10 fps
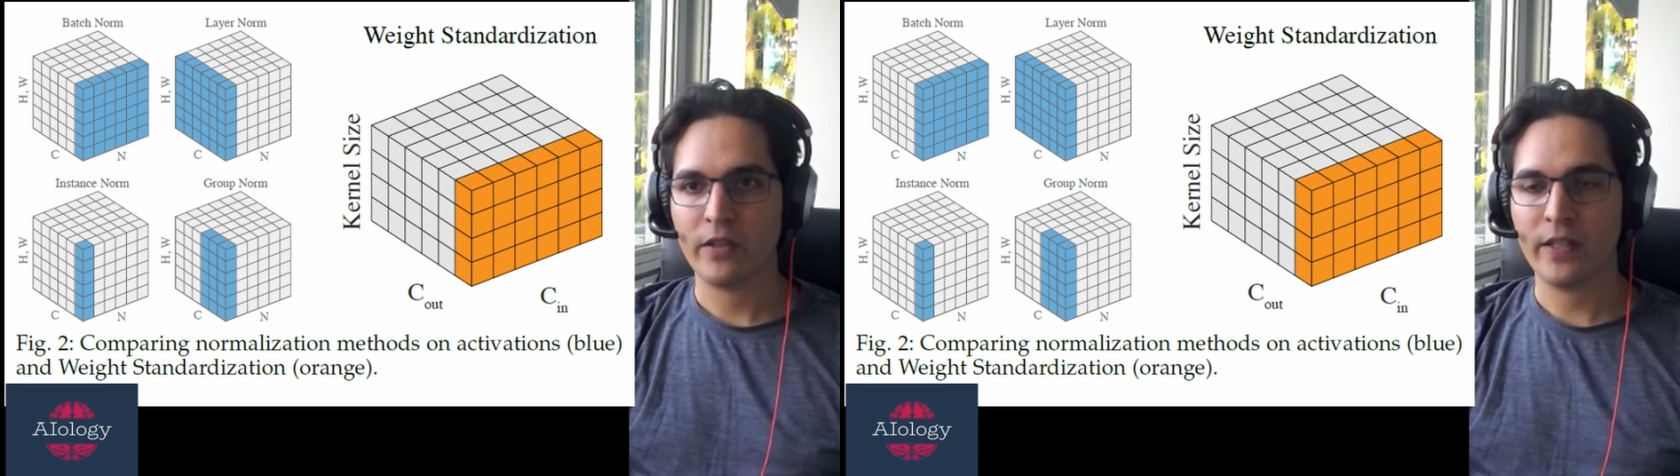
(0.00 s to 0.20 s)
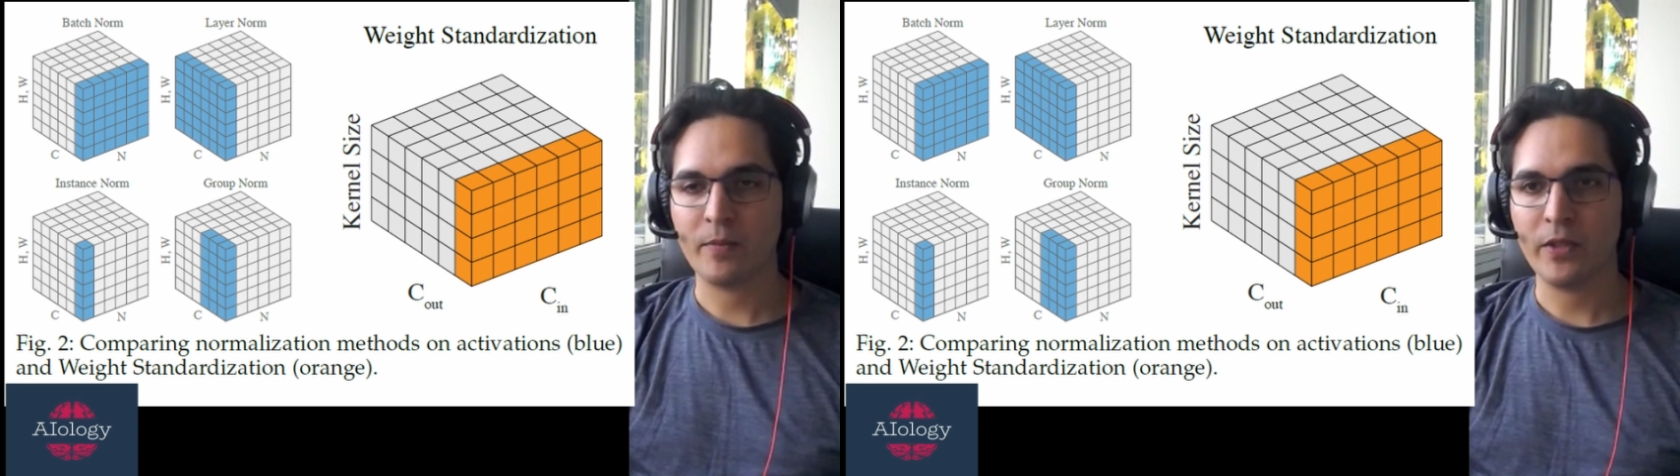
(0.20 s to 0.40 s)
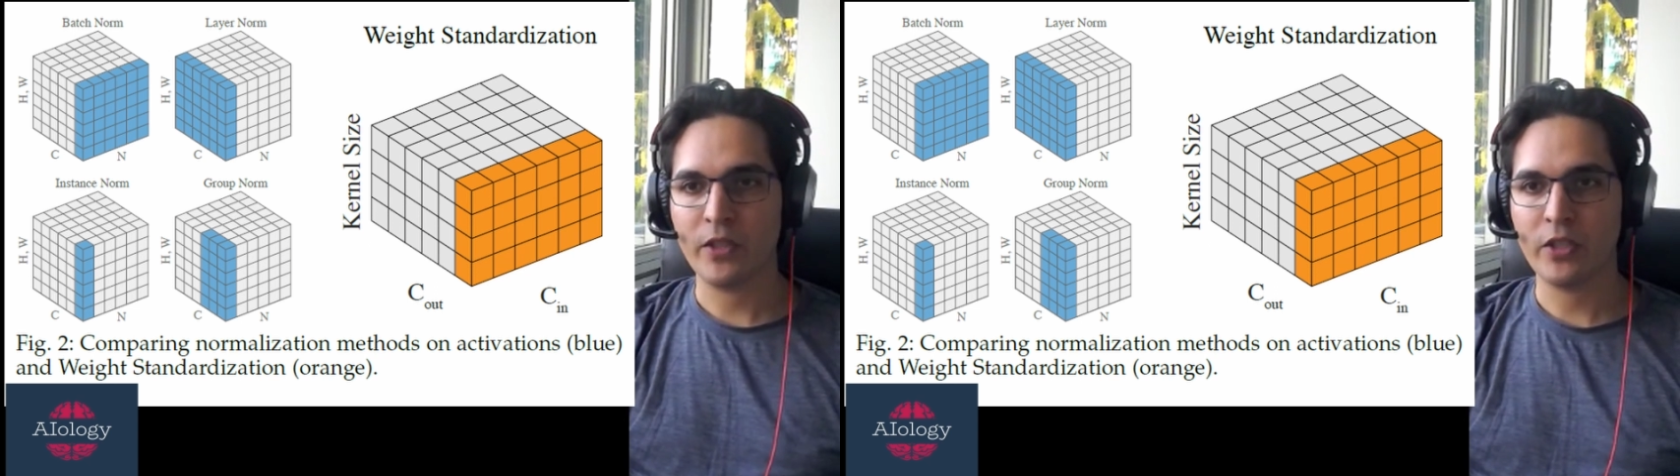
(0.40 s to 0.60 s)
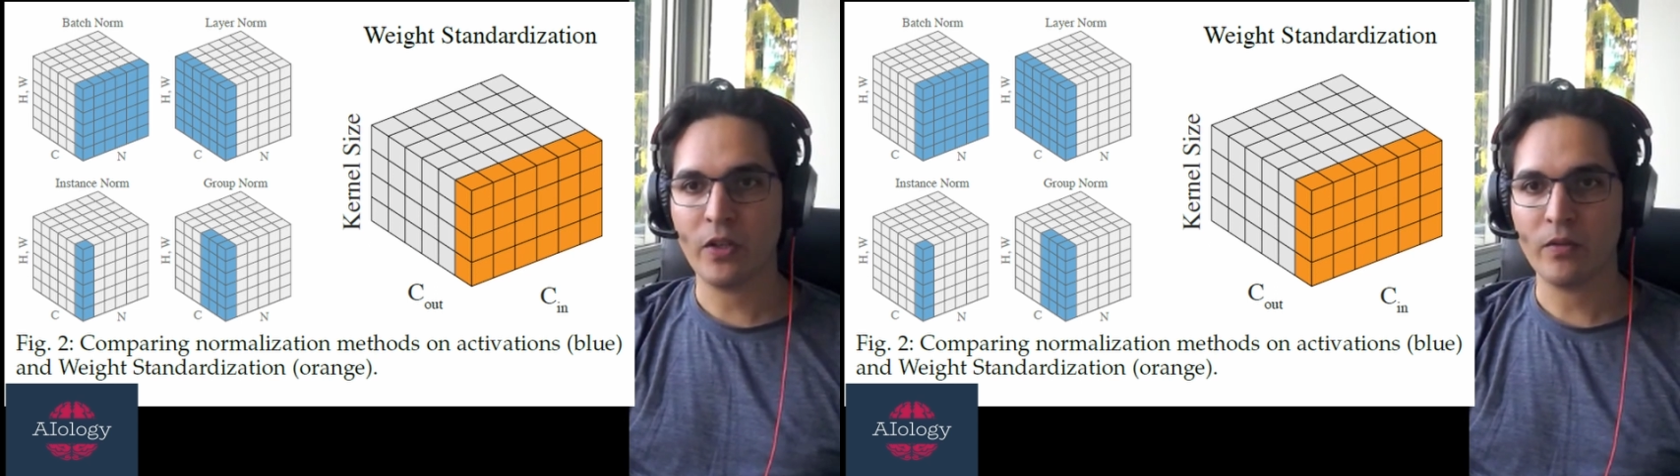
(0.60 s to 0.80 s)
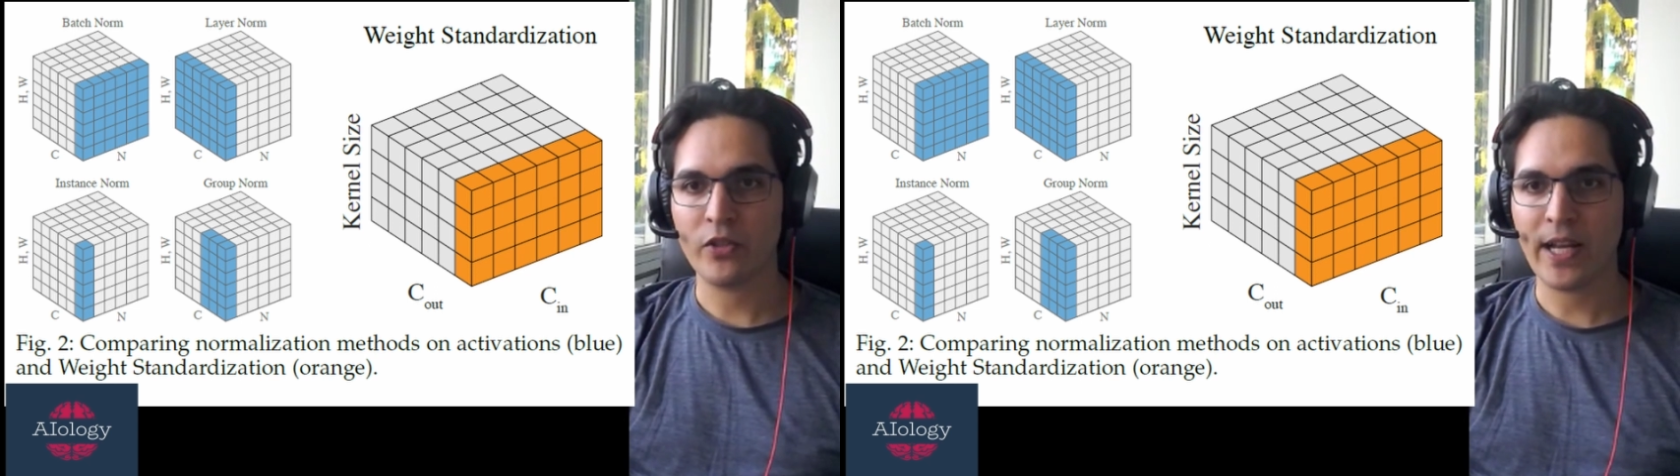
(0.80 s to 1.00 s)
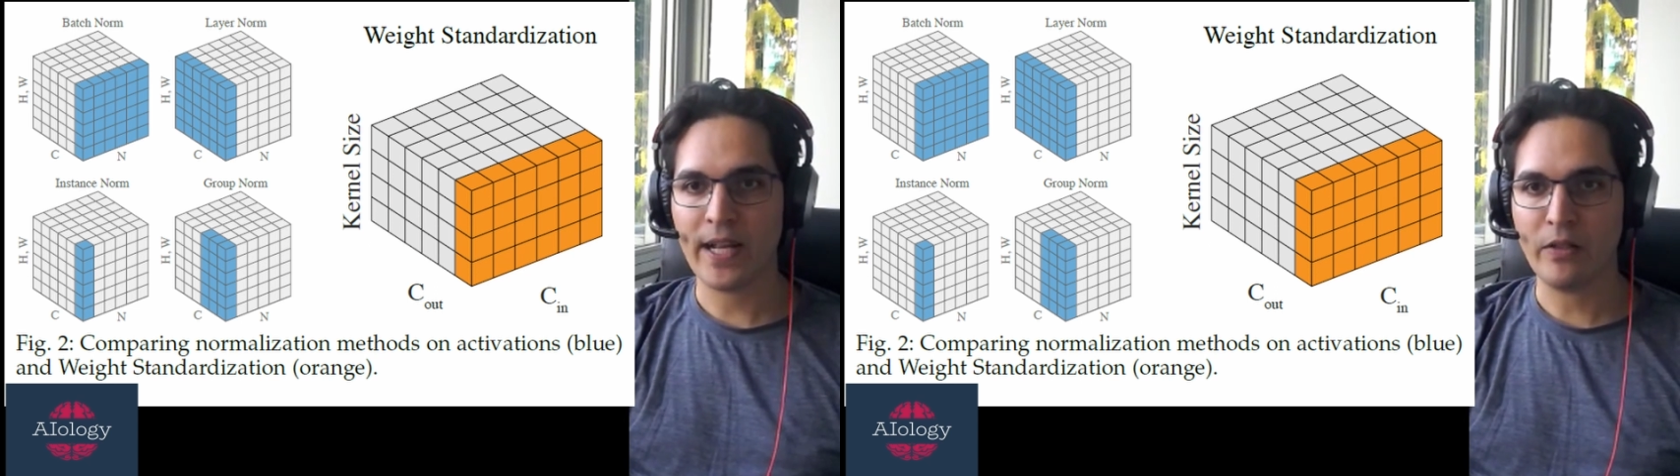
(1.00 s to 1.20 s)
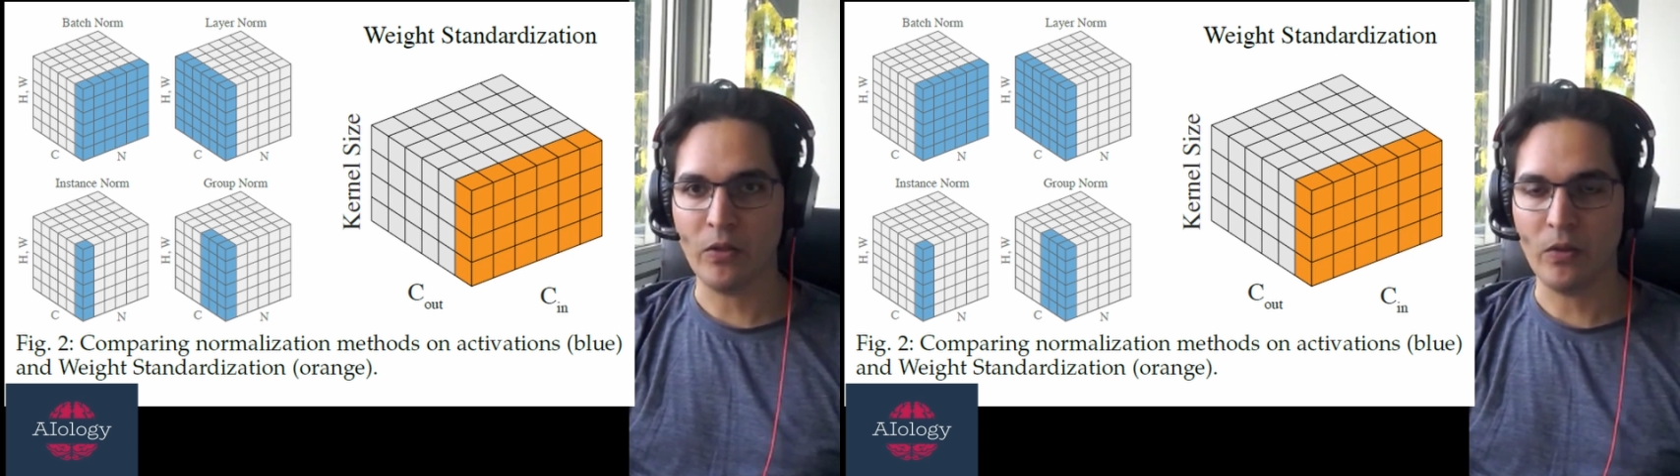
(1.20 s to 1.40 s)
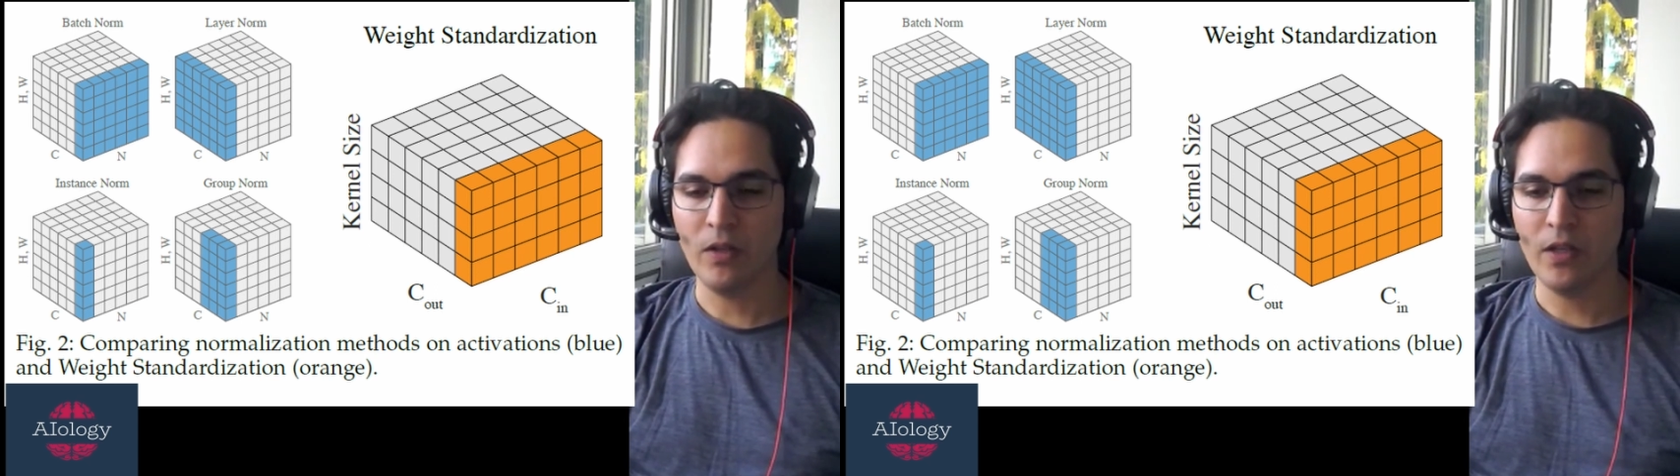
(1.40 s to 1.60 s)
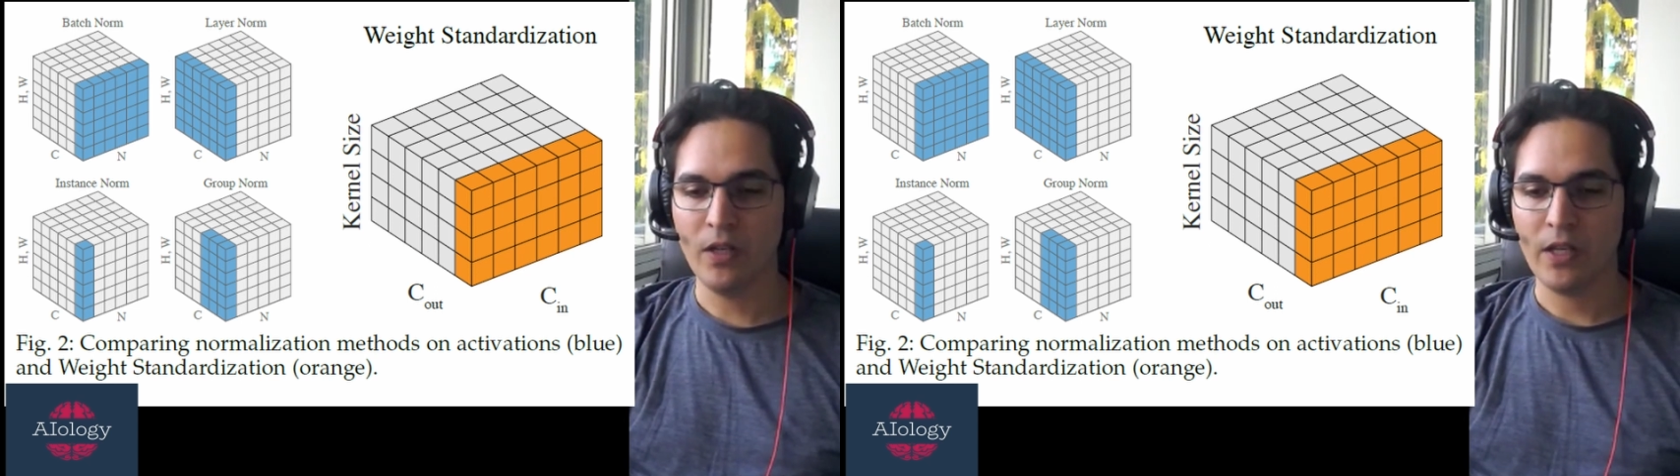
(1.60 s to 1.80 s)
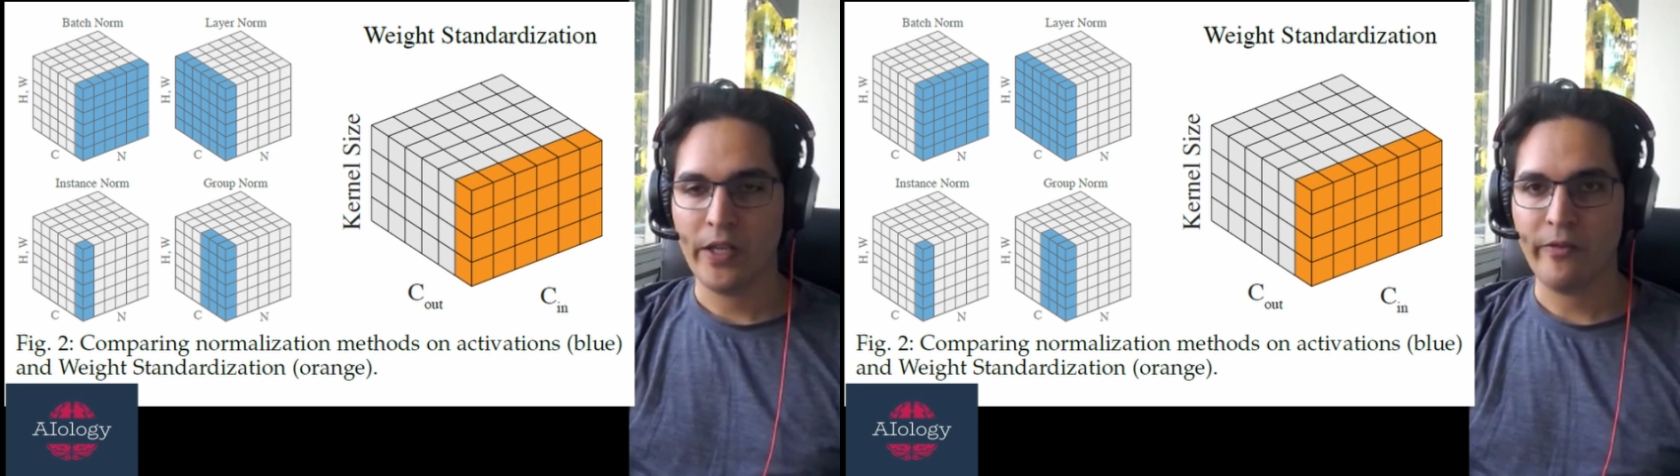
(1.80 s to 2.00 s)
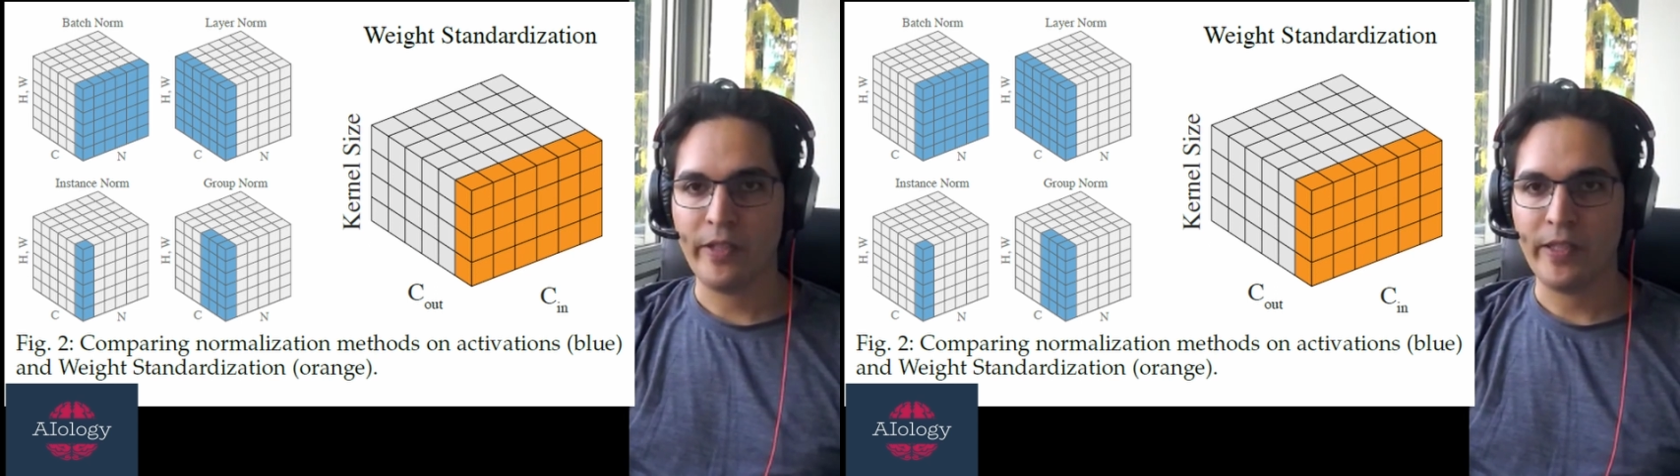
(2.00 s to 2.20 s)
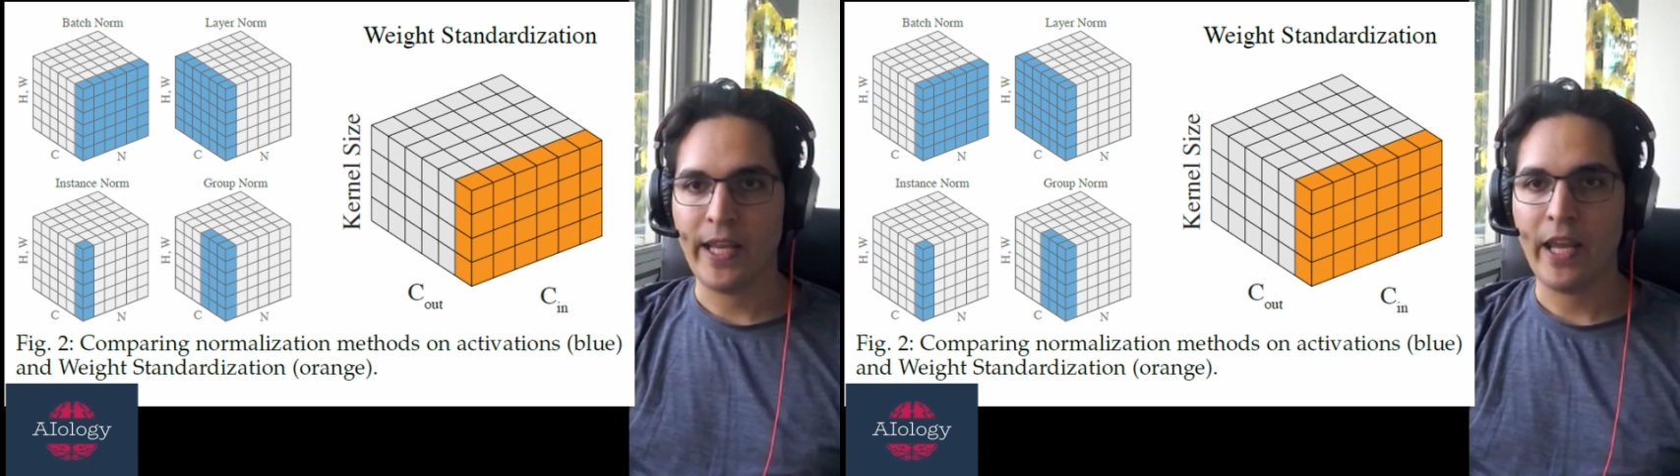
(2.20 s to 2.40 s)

special channel, we